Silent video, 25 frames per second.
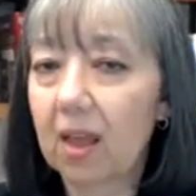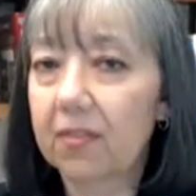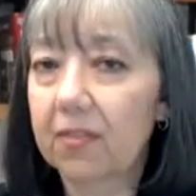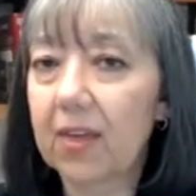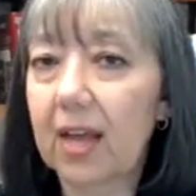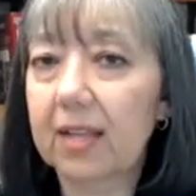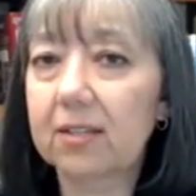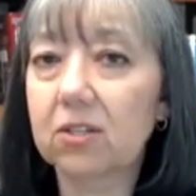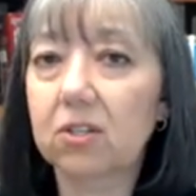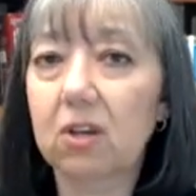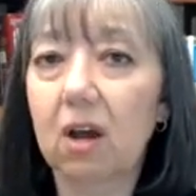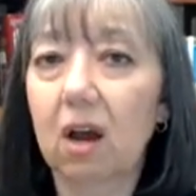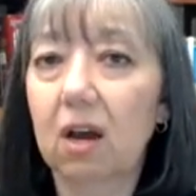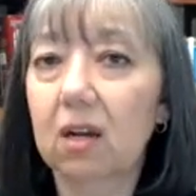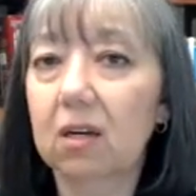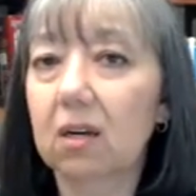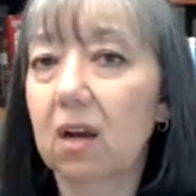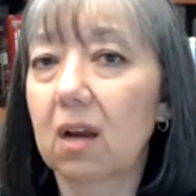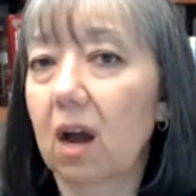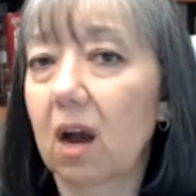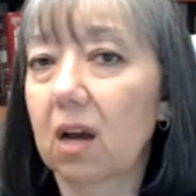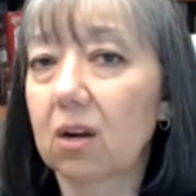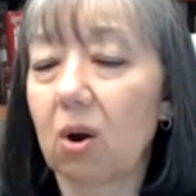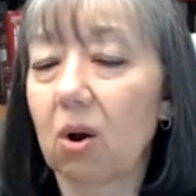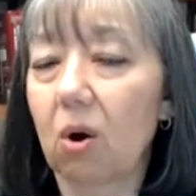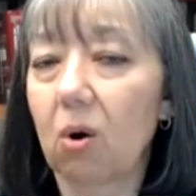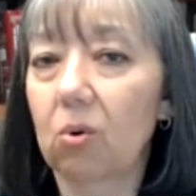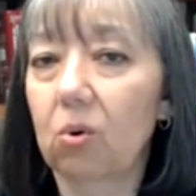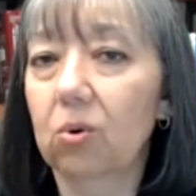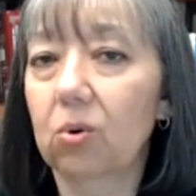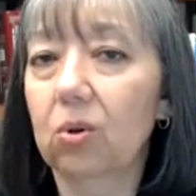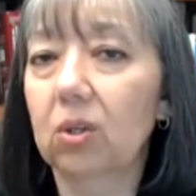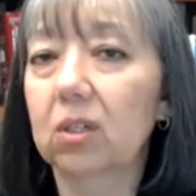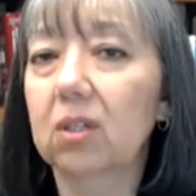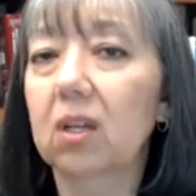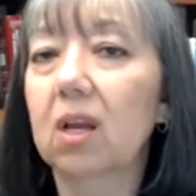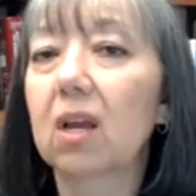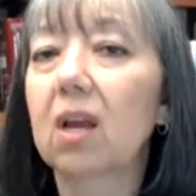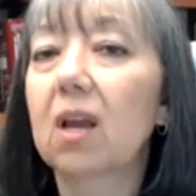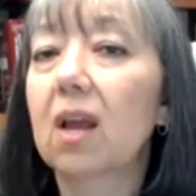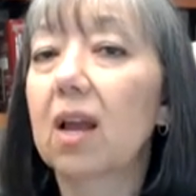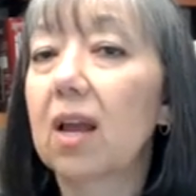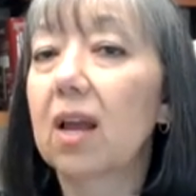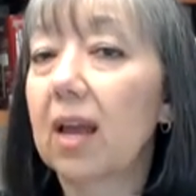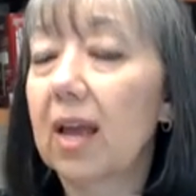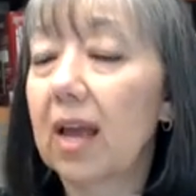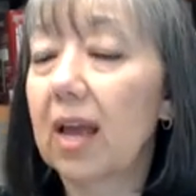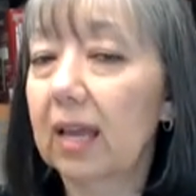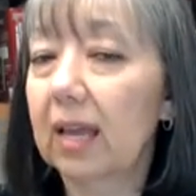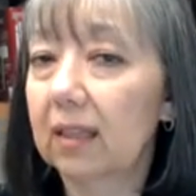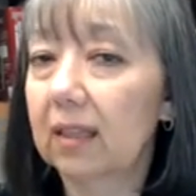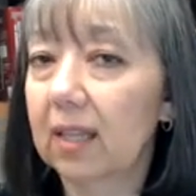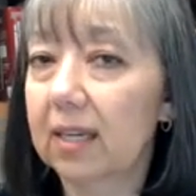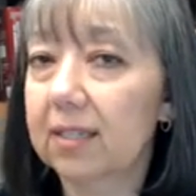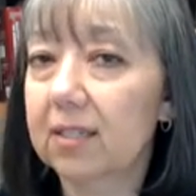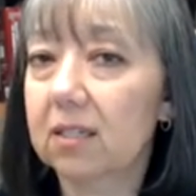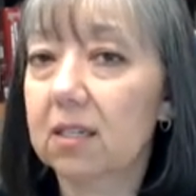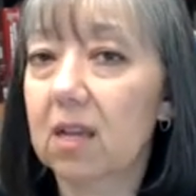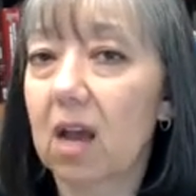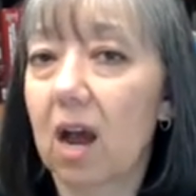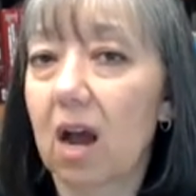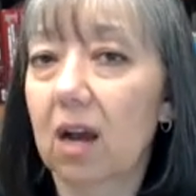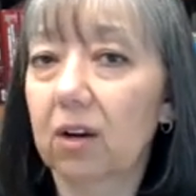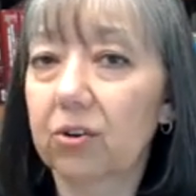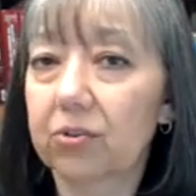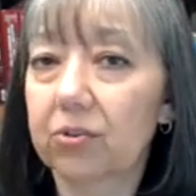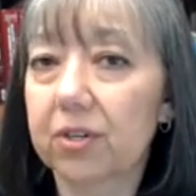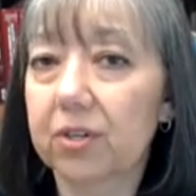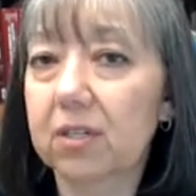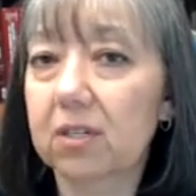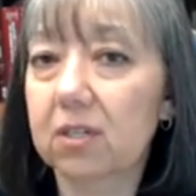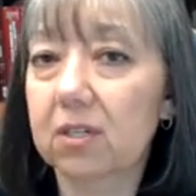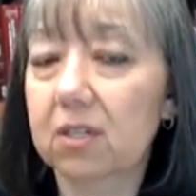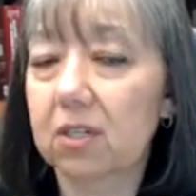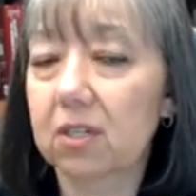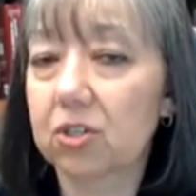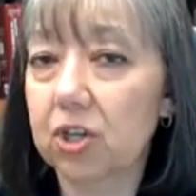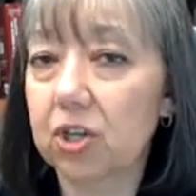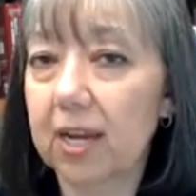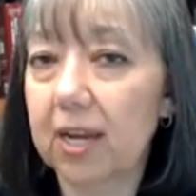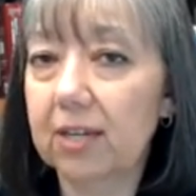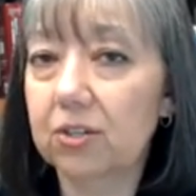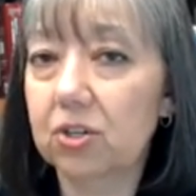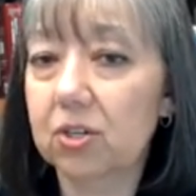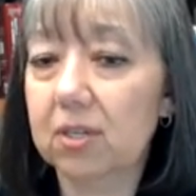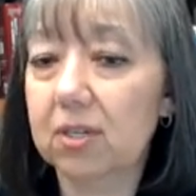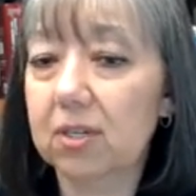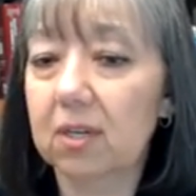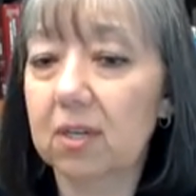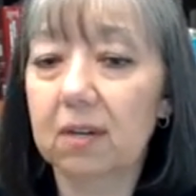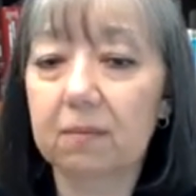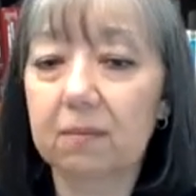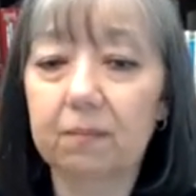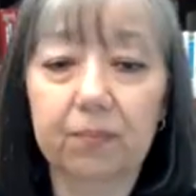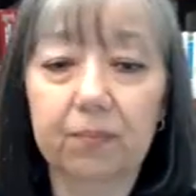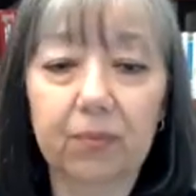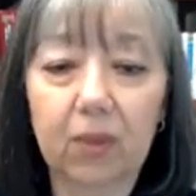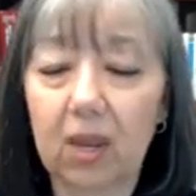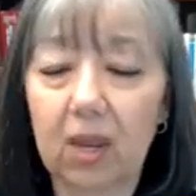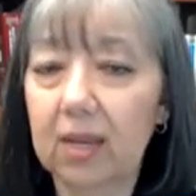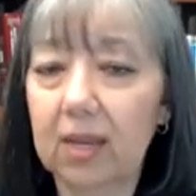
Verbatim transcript: That's on, on hold unless Congress changes it.